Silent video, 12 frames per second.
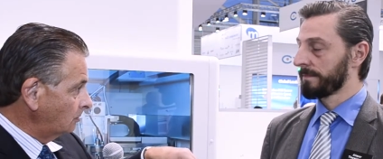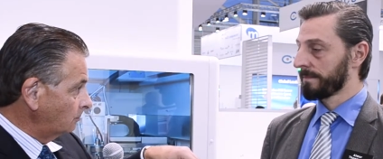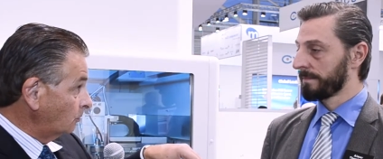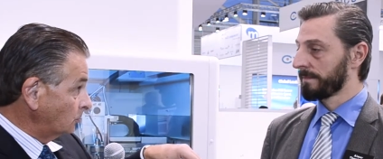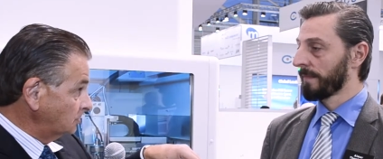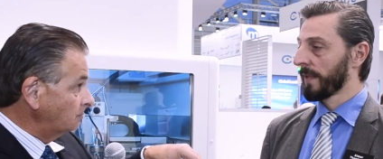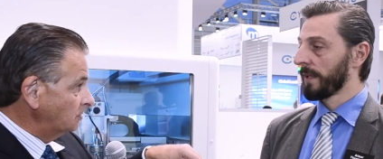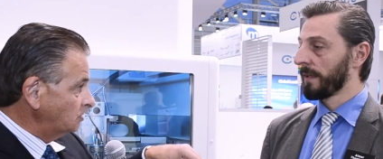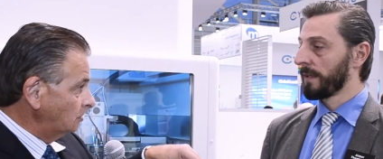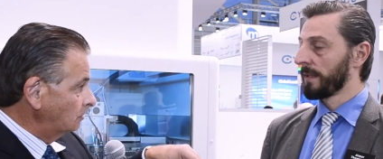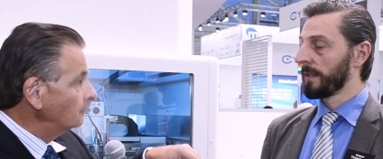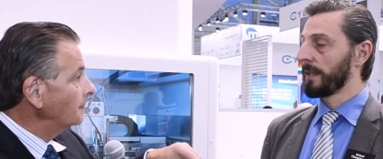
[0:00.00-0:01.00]
Speaker 1: or potting
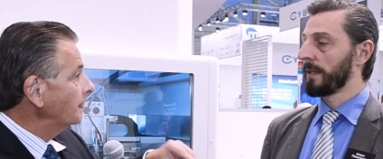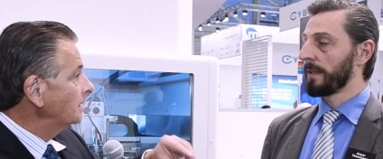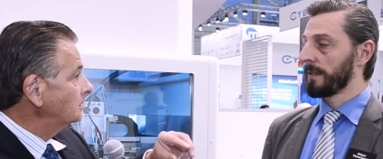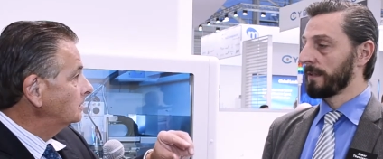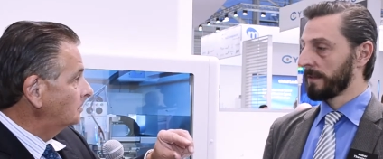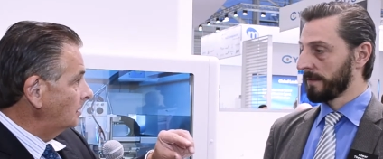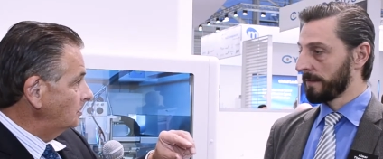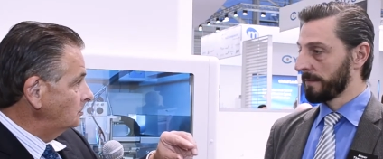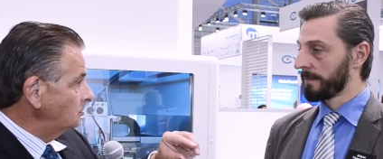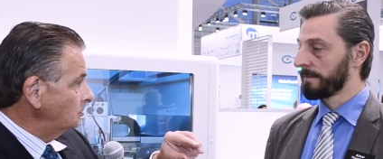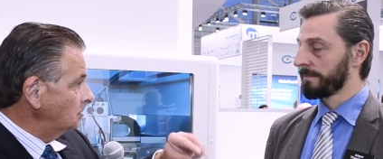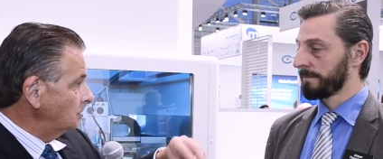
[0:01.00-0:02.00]
material
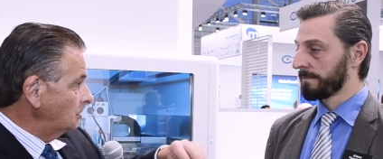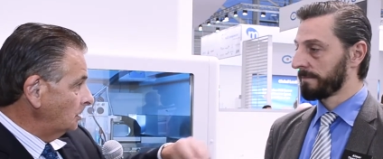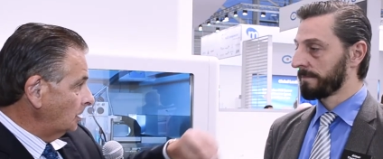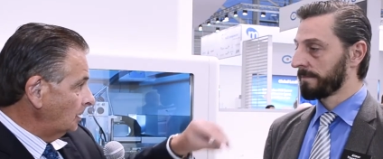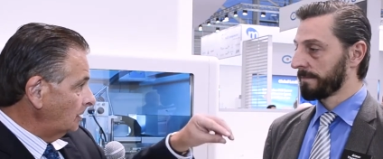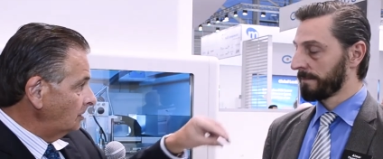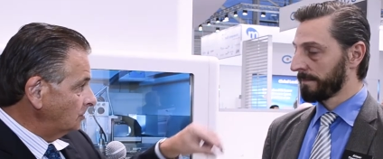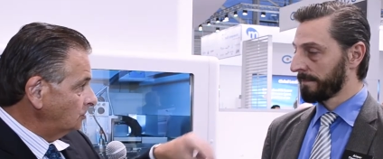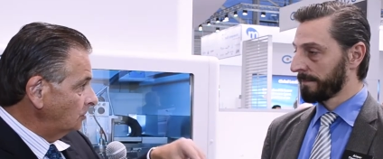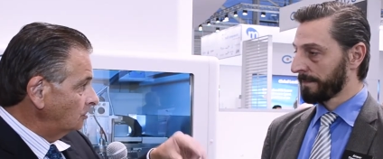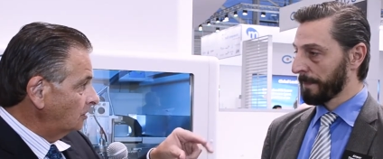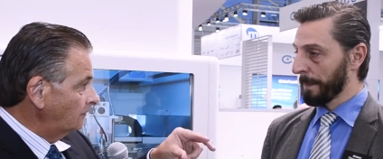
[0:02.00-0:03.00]
then uh, in a
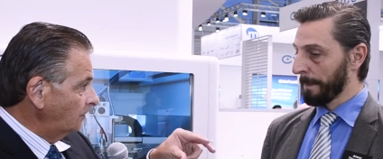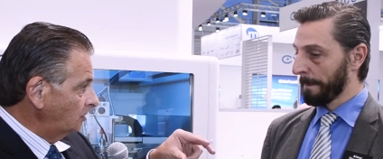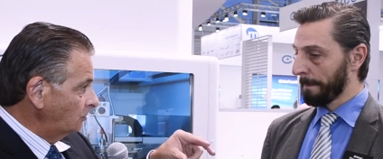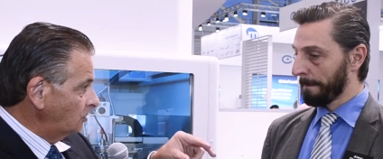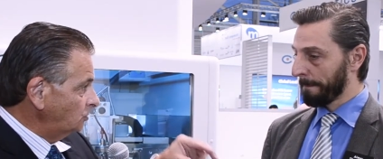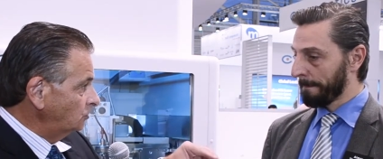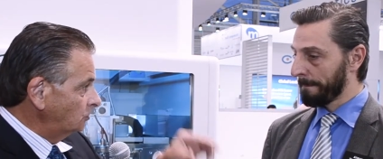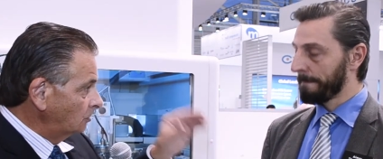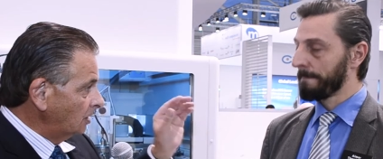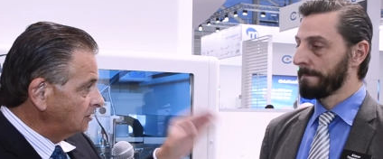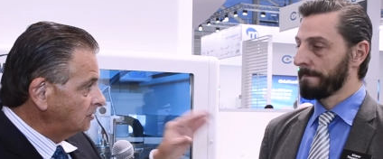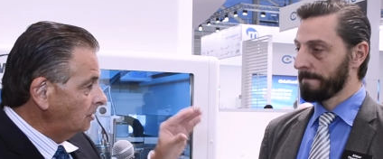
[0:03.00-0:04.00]
certain configuration you're
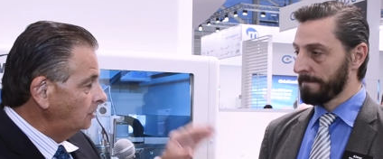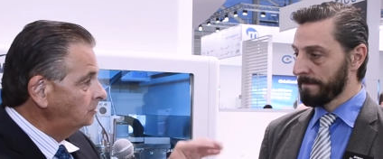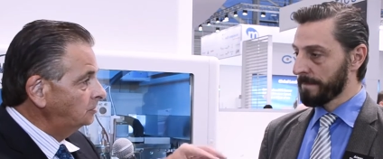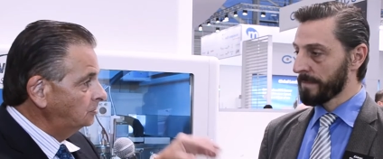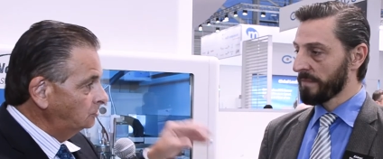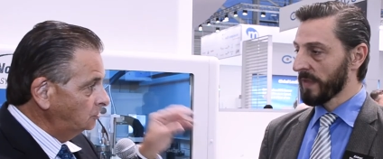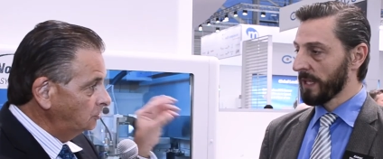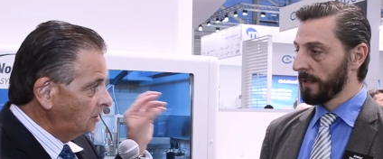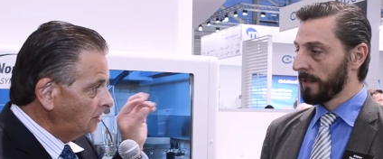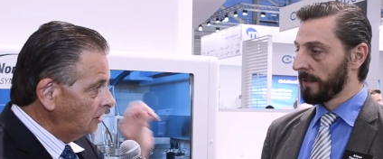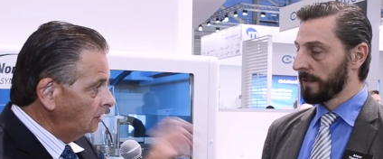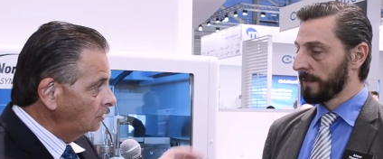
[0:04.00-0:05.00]
less likely to, to
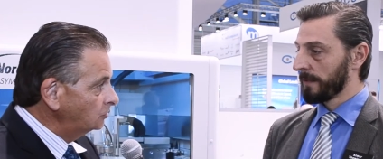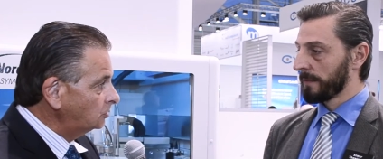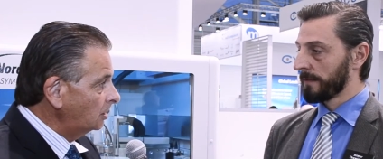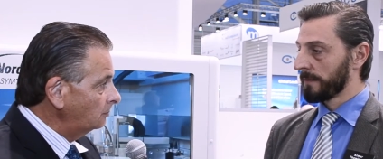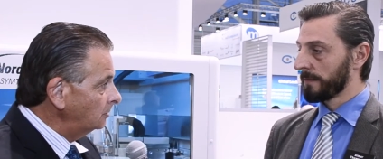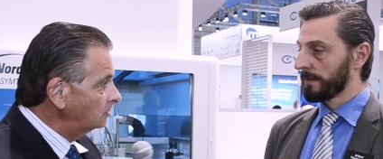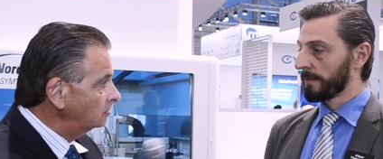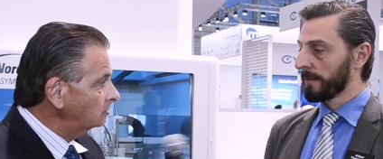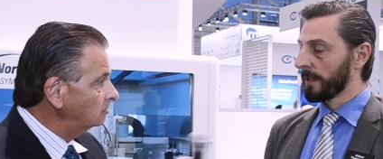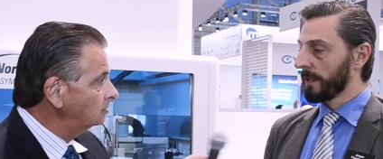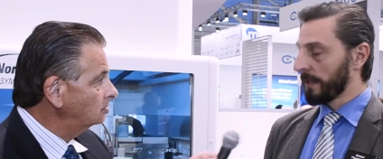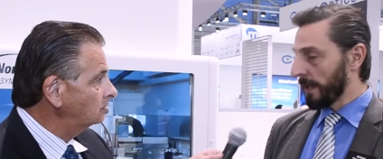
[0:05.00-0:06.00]
get air entrapment.
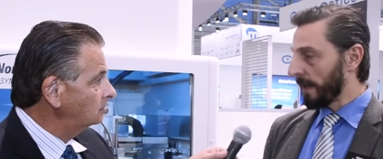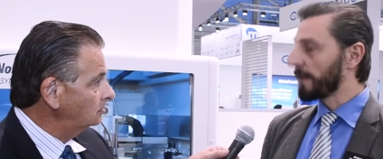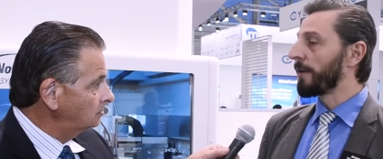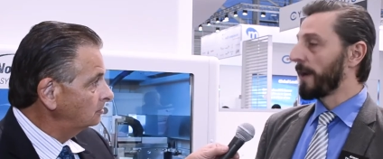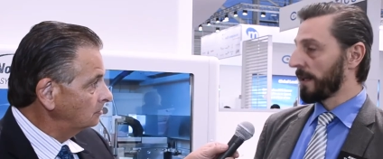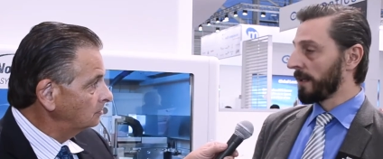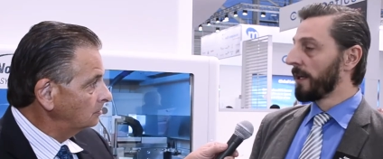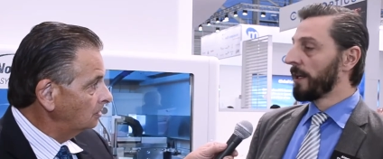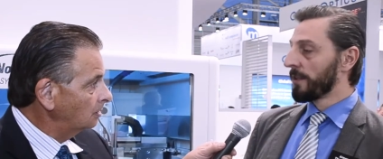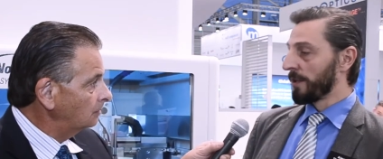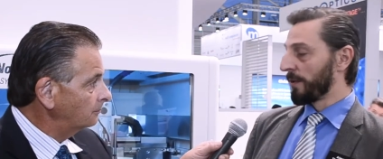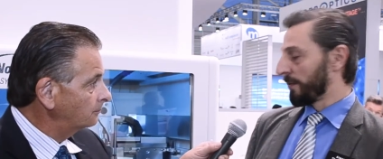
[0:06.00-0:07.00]
Speaker 2: Yeah, correct.
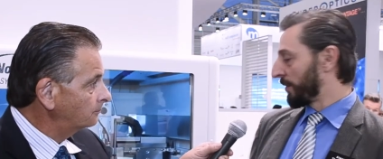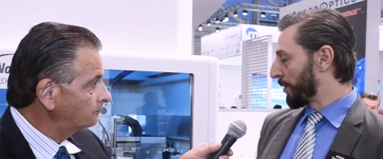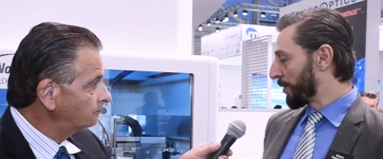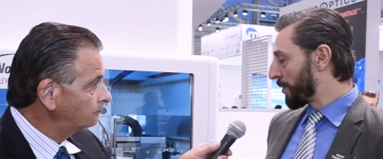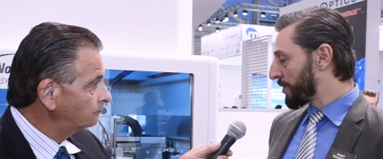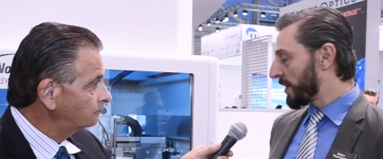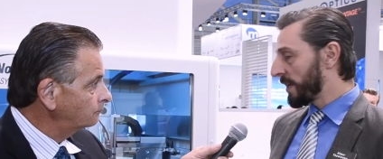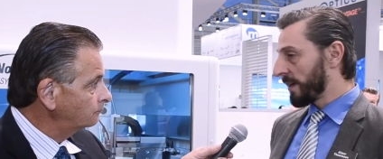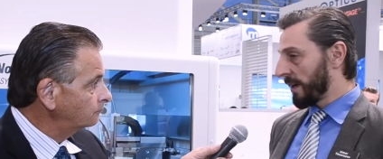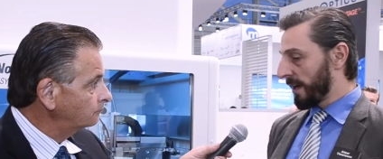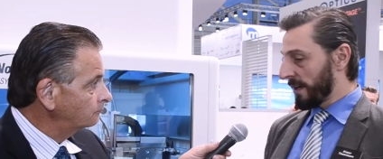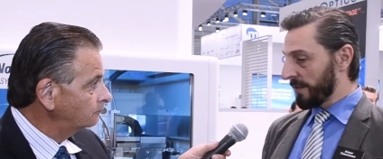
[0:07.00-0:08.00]
So you usually
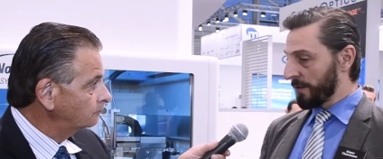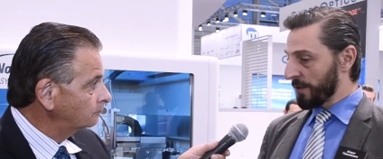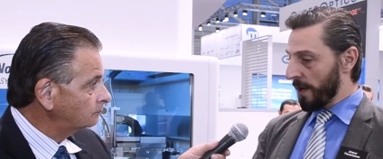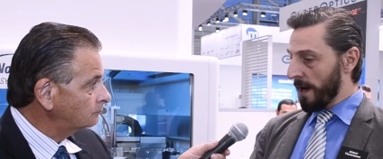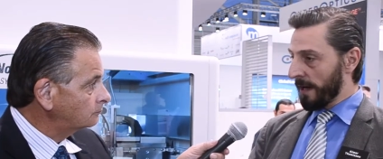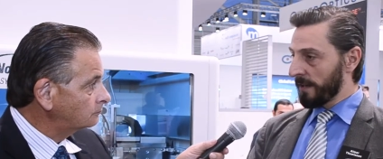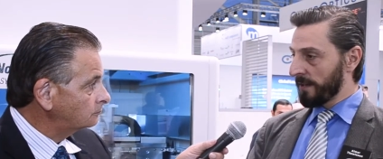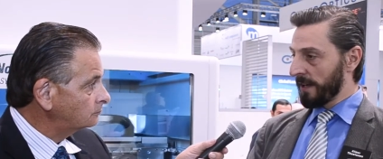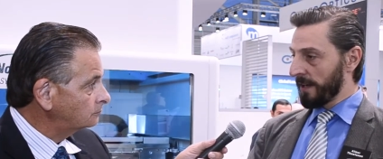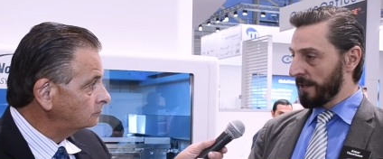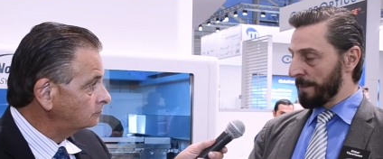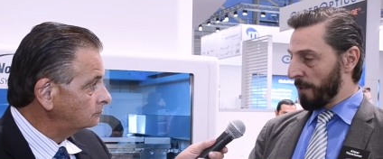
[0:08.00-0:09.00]
uh, you target
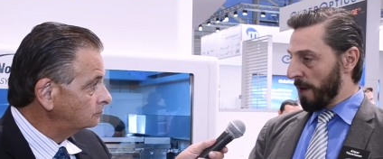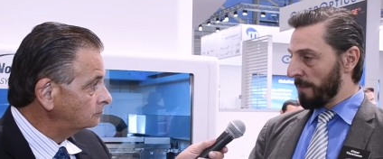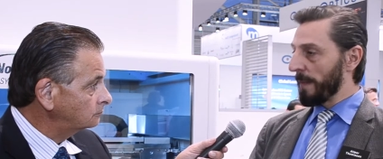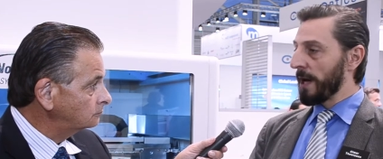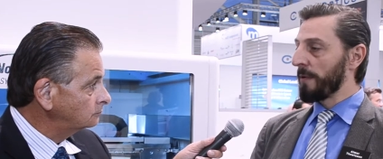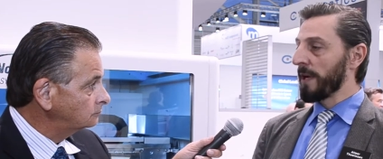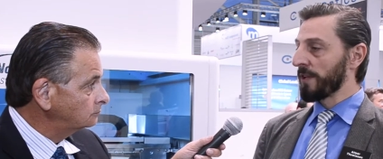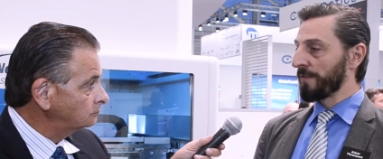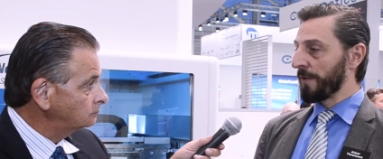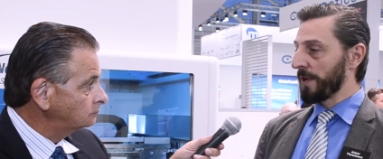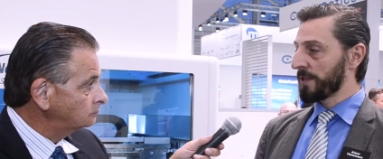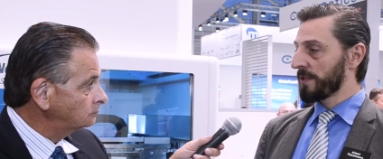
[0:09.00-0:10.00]
uh, the problem areas
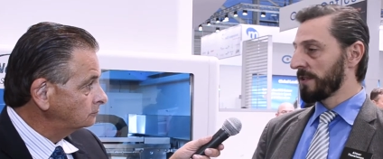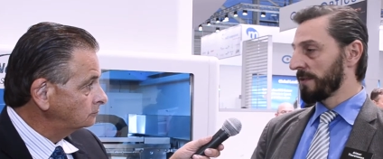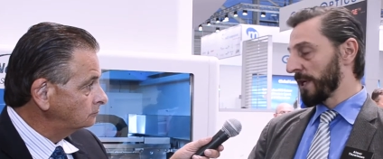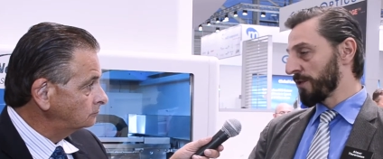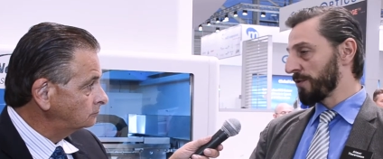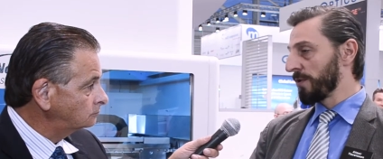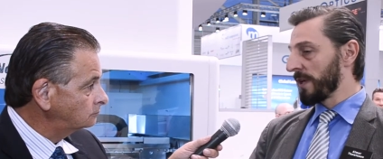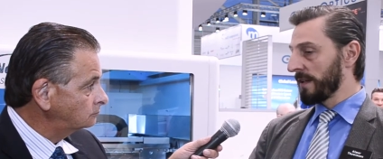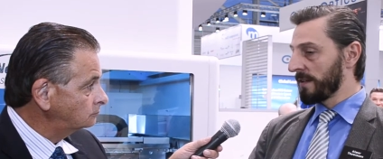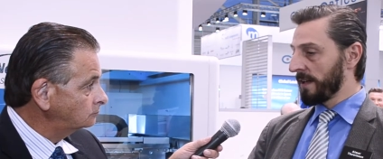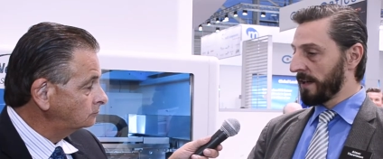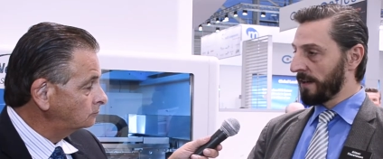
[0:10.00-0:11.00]
first. You make sure that
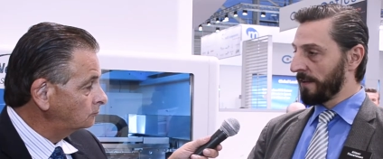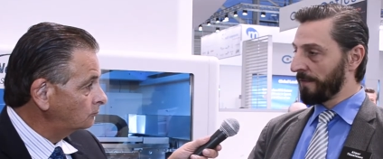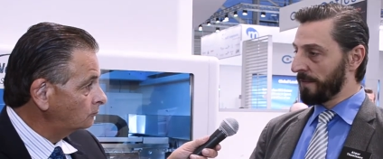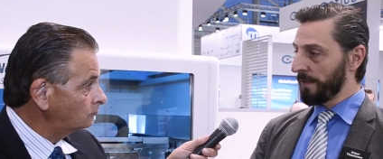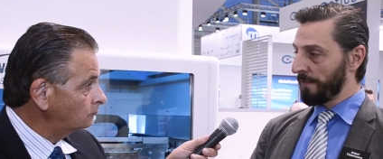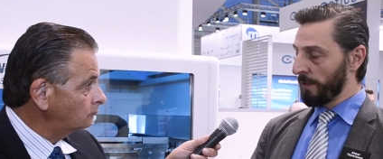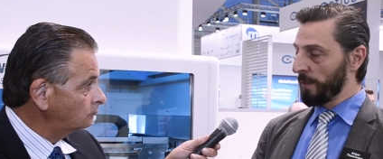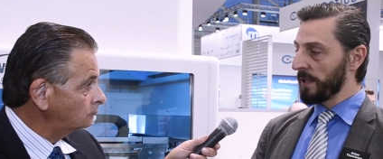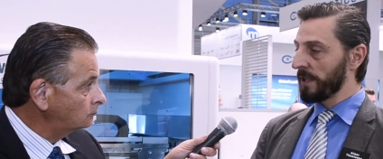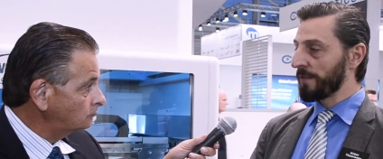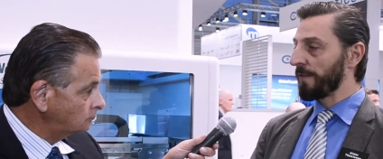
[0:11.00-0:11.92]
uh, the, the, fluid is